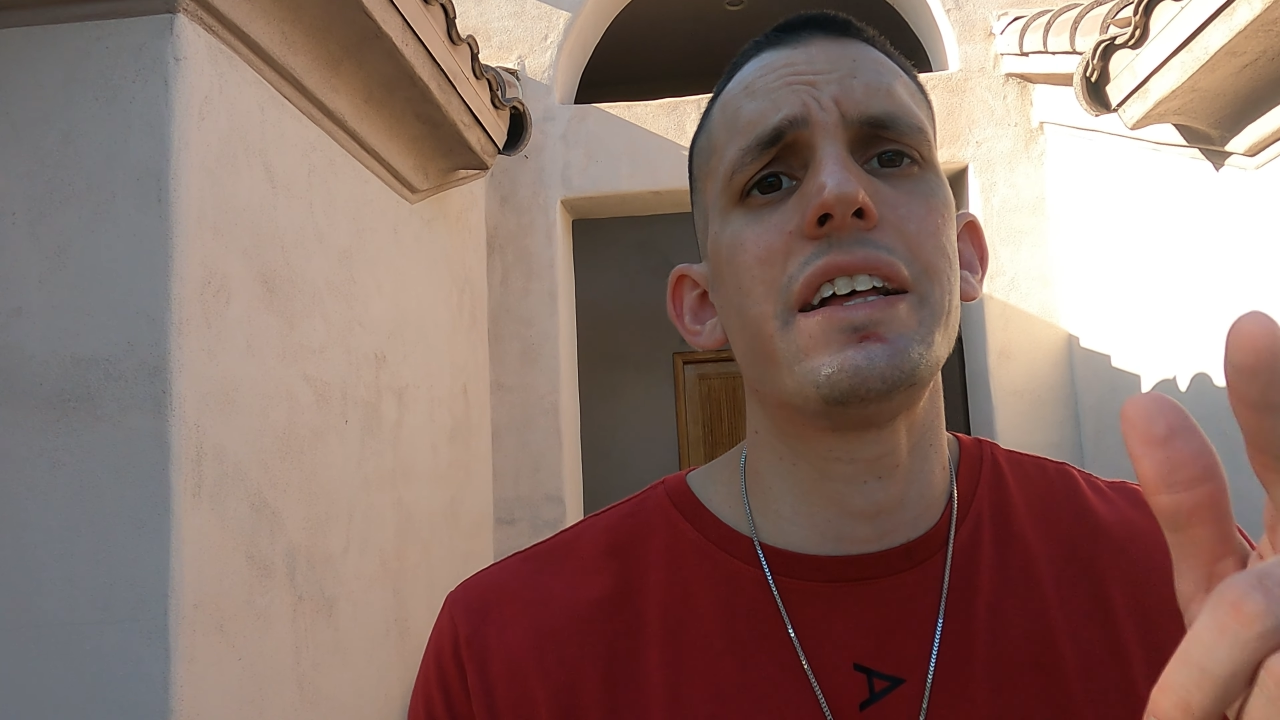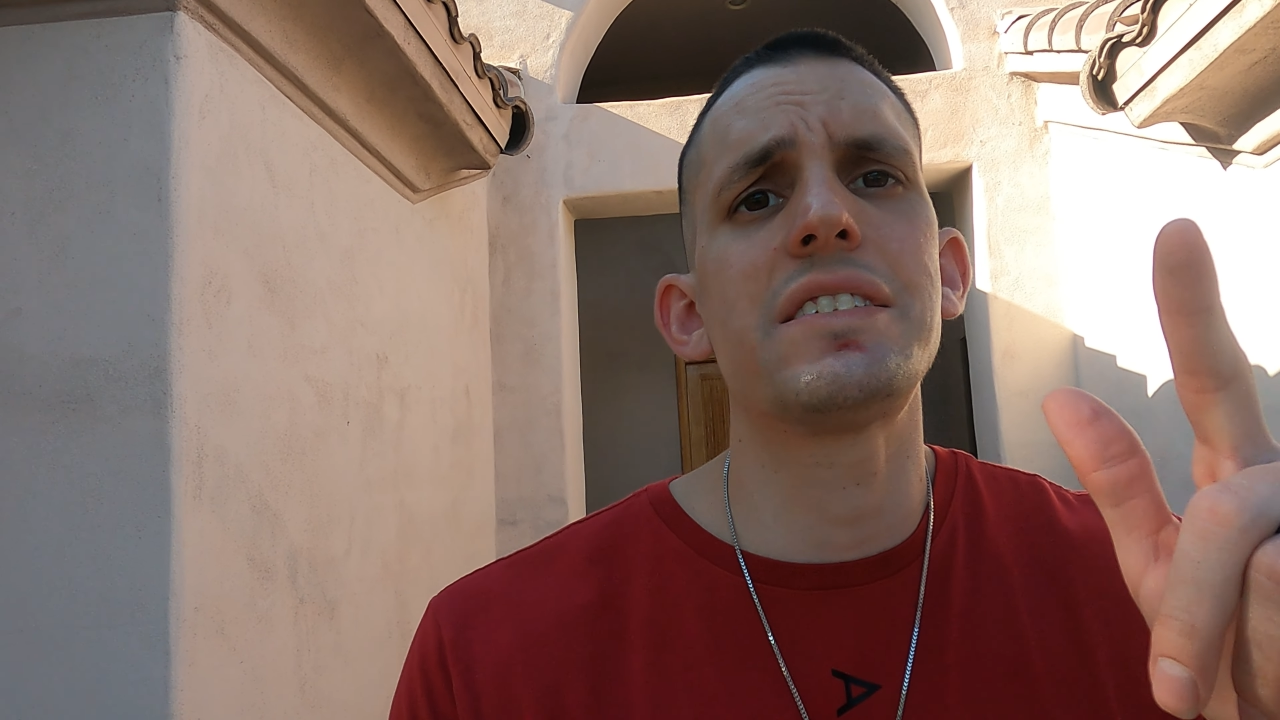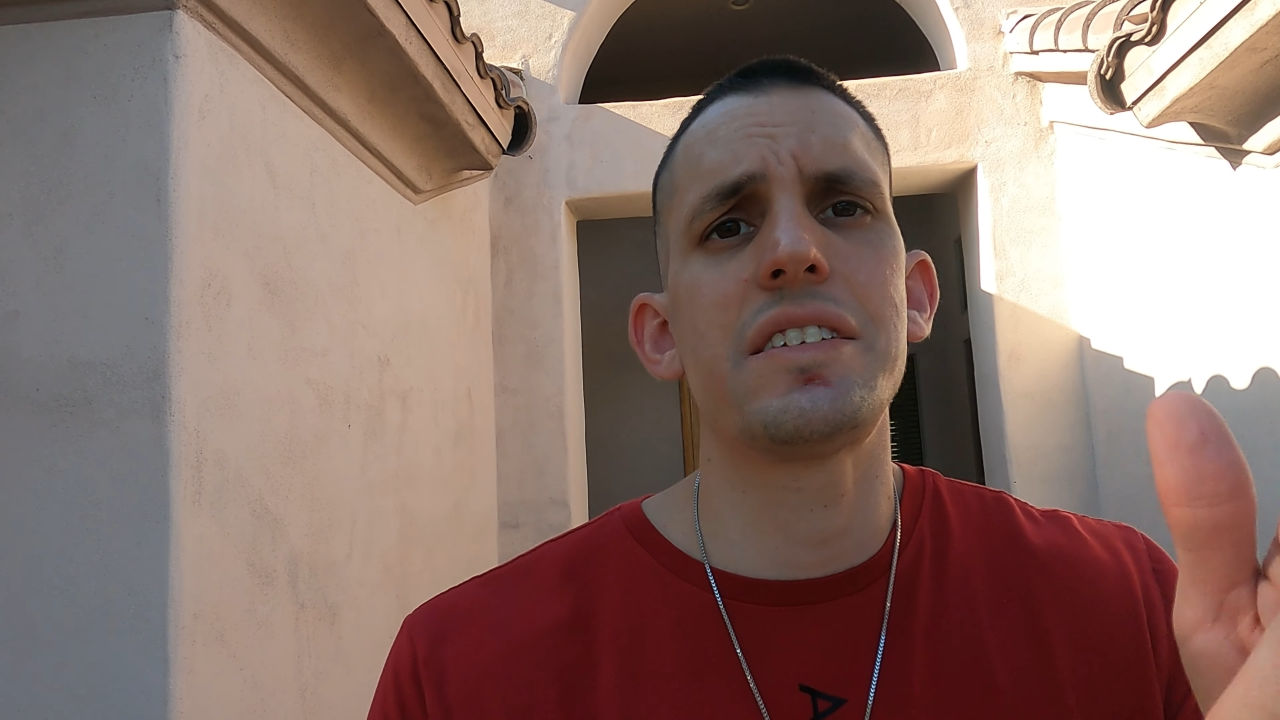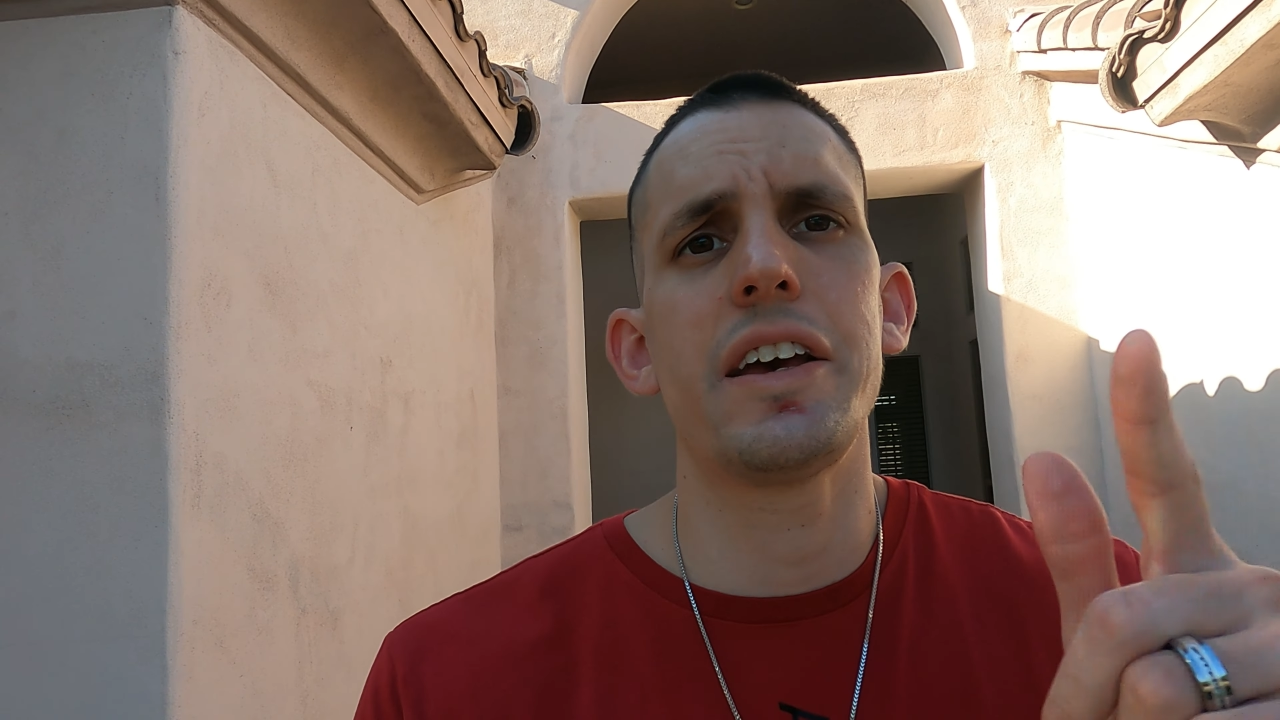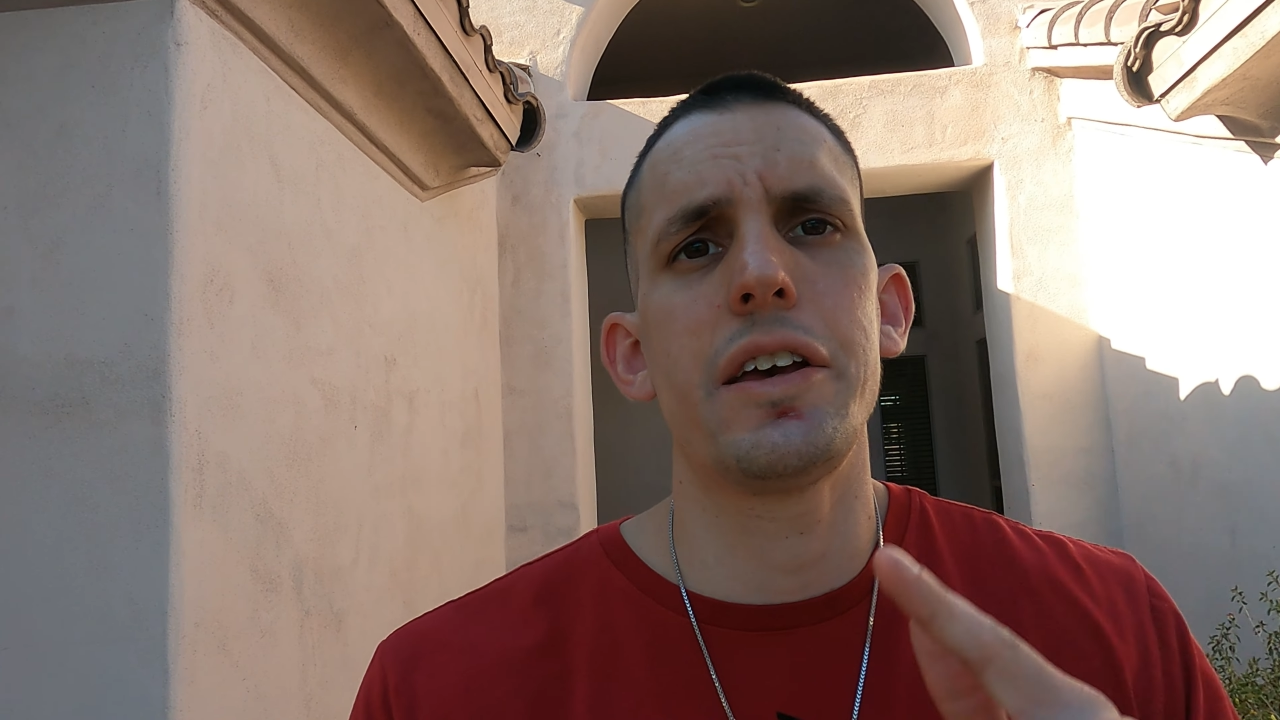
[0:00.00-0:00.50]

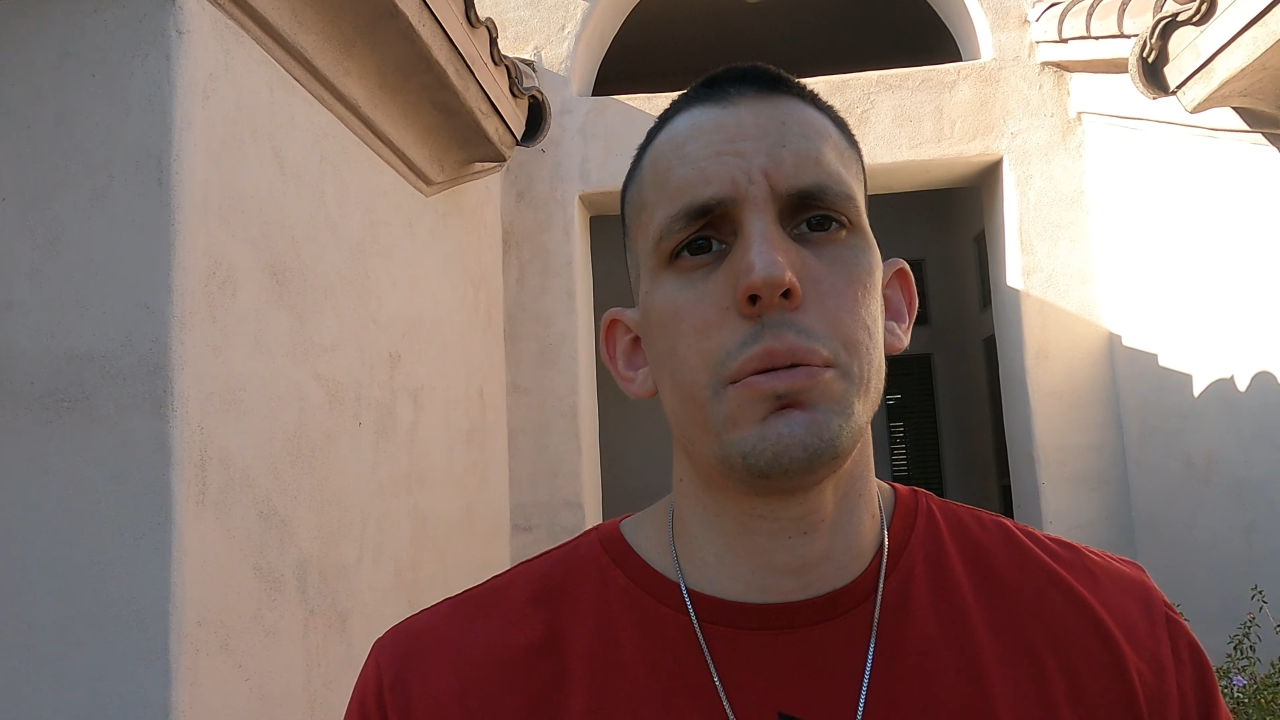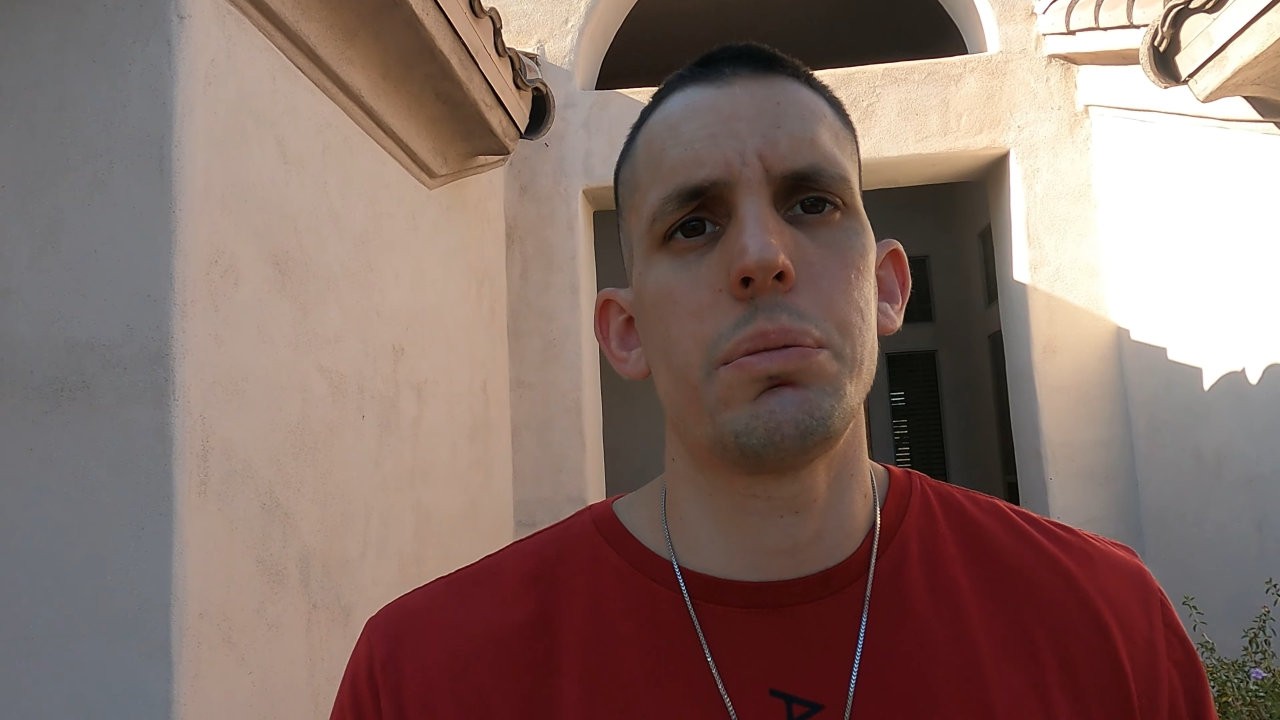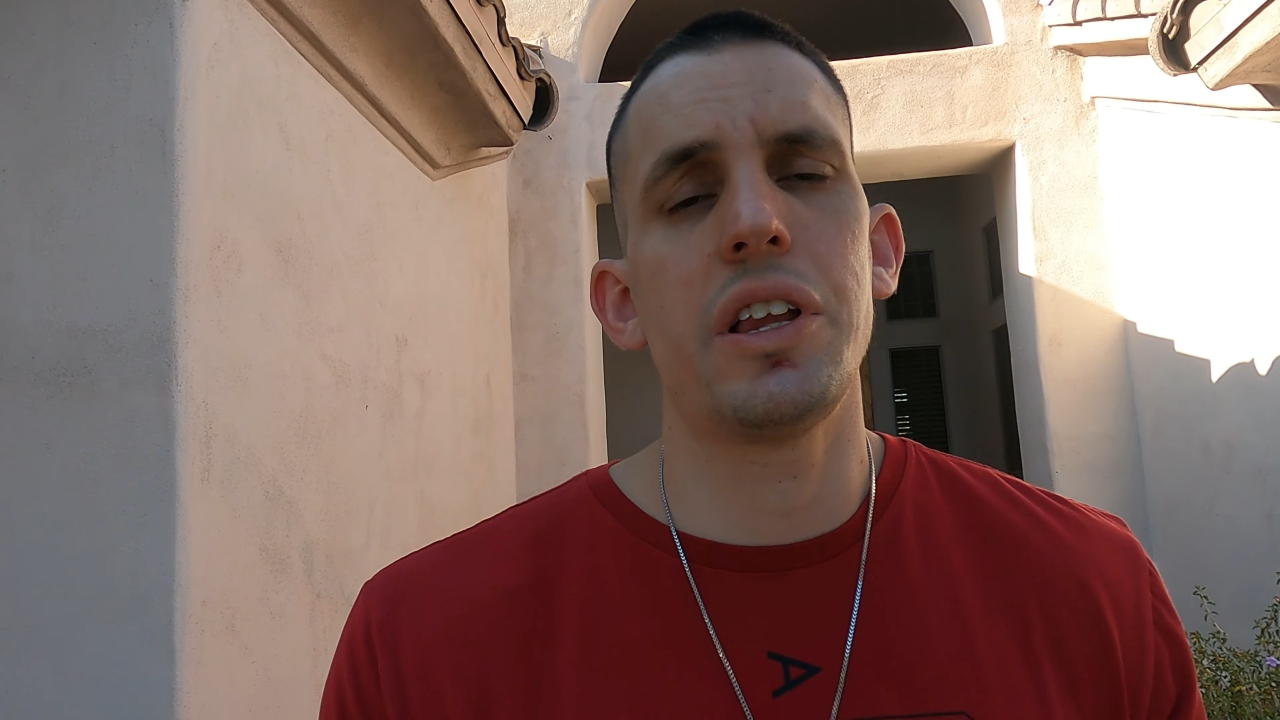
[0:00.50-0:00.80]
and staying